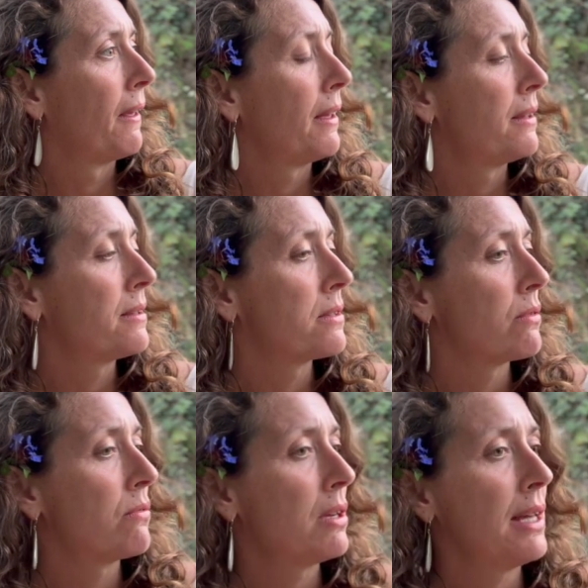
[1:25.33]
is to
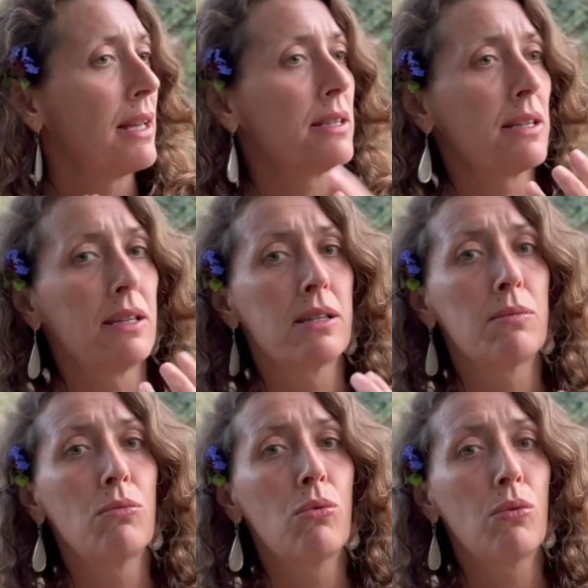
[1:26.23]
really enter into
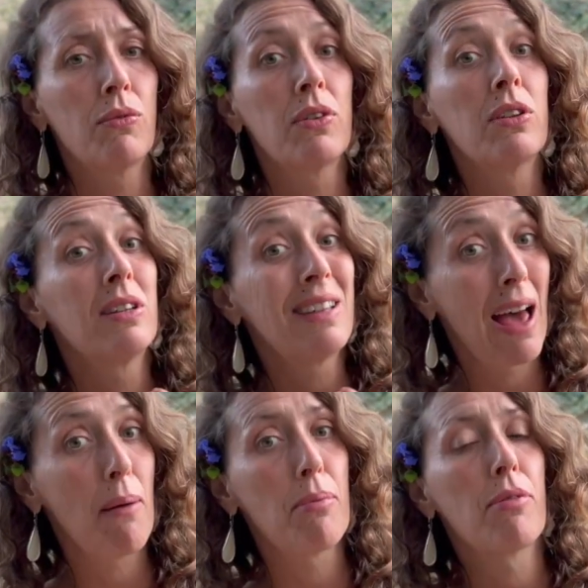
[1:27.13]
more of the
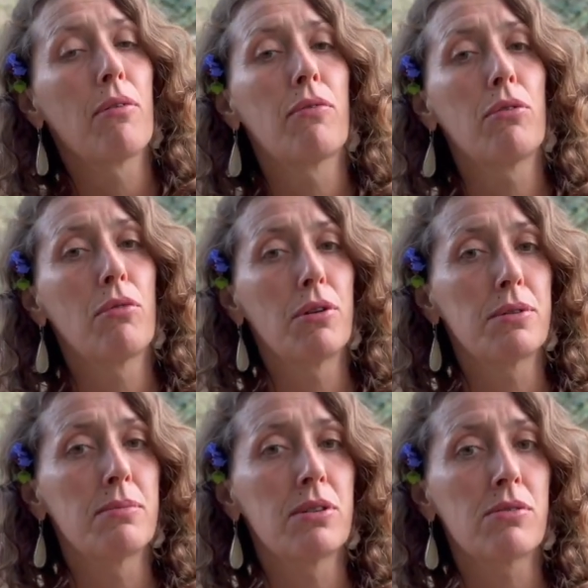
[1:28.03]
depth of the Rose
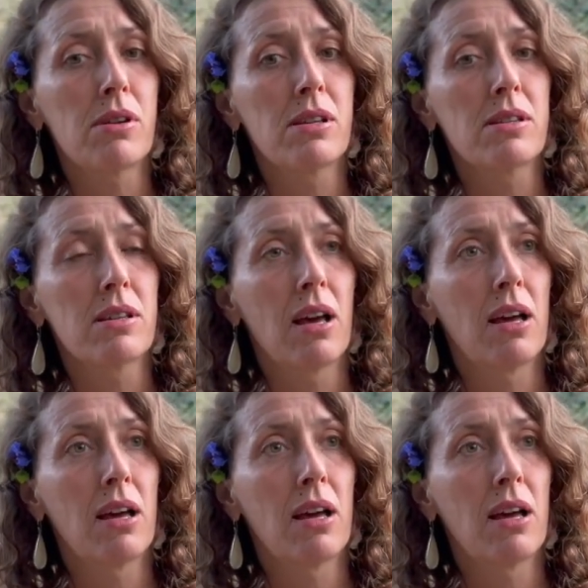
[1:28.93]
Mysteries